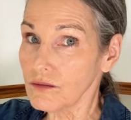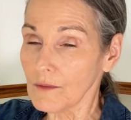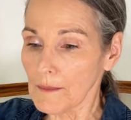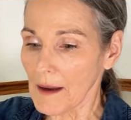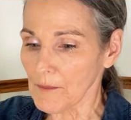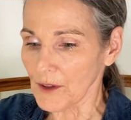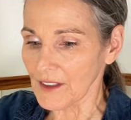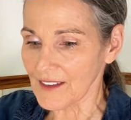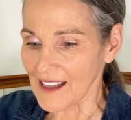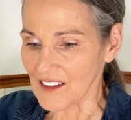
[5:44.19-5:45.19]
Remember,
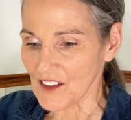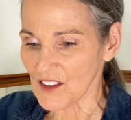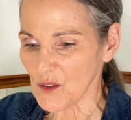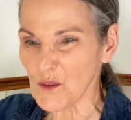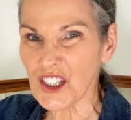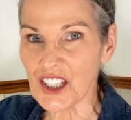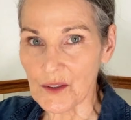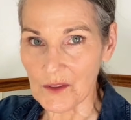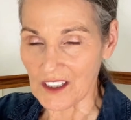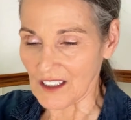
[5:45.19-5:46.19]
it's that squishy
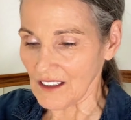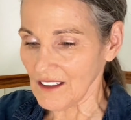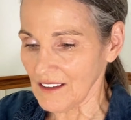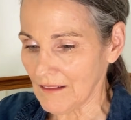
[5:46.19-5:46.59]
one.